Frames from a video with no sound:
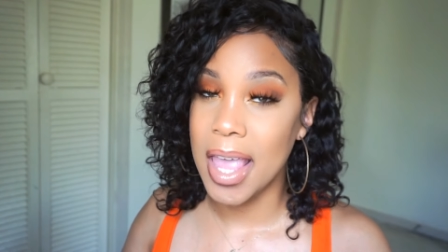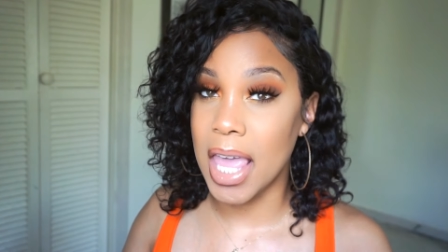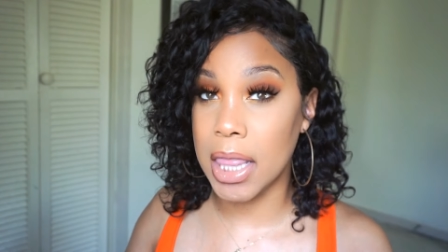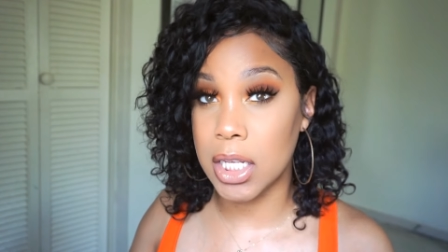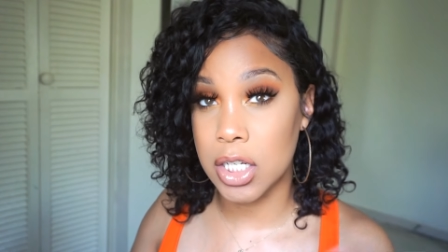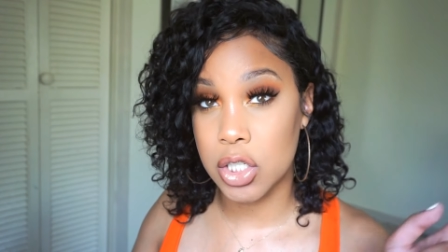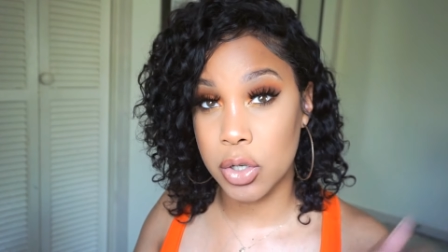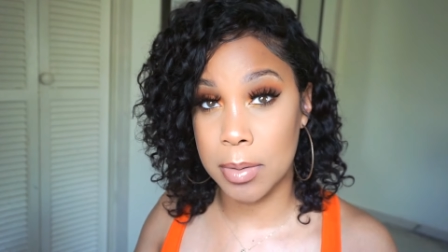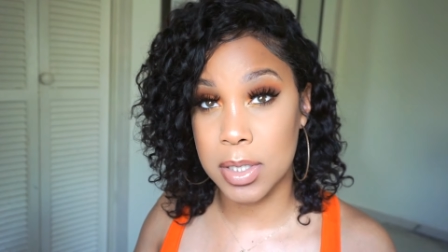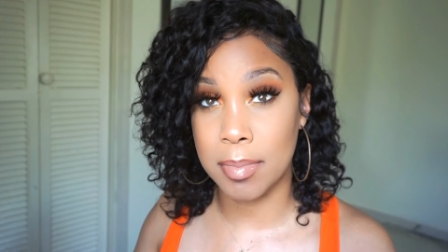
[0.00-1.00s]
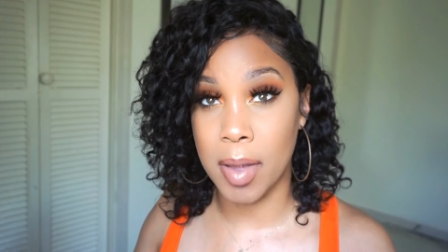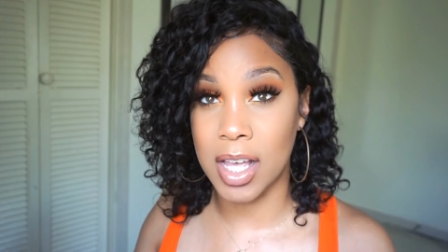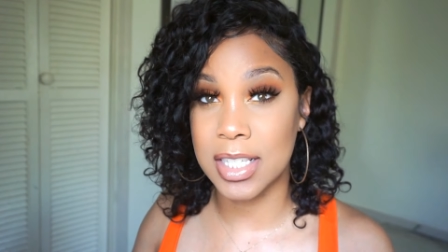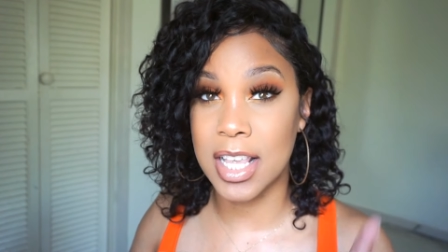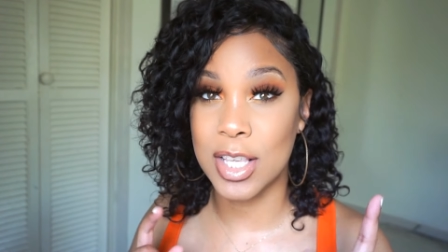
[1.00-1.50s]
in the description
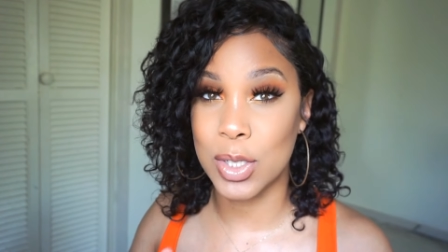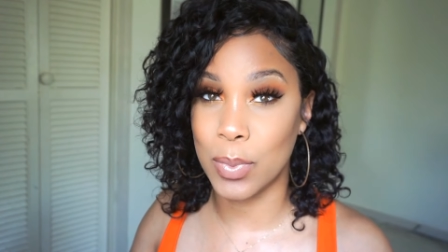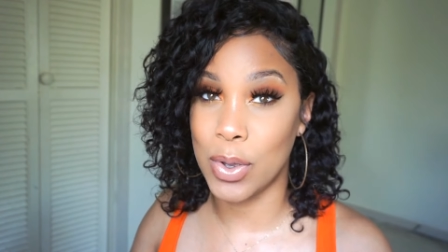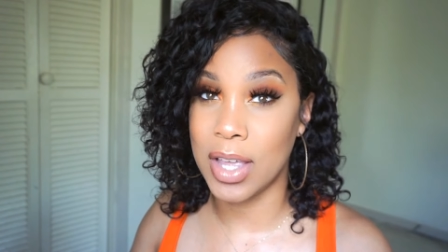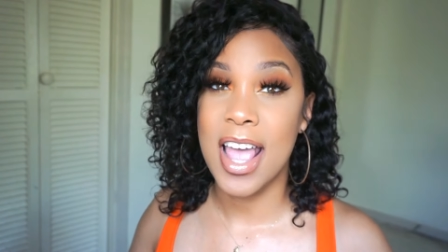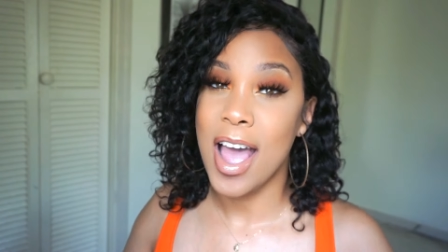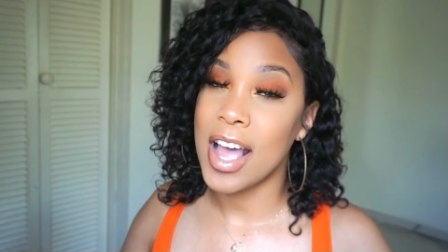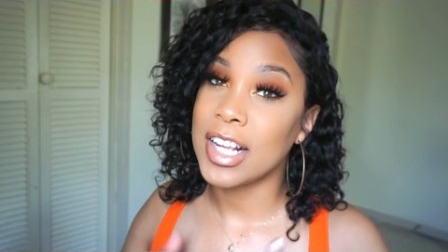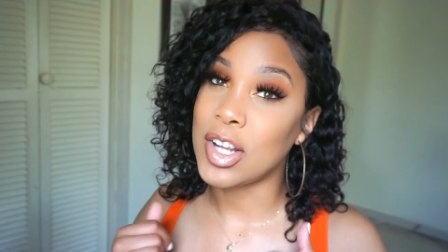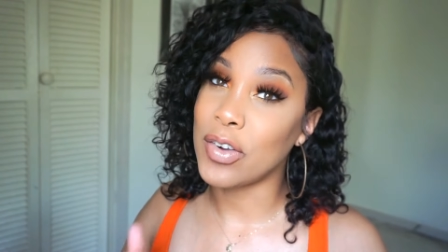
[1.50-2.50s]
box as well don't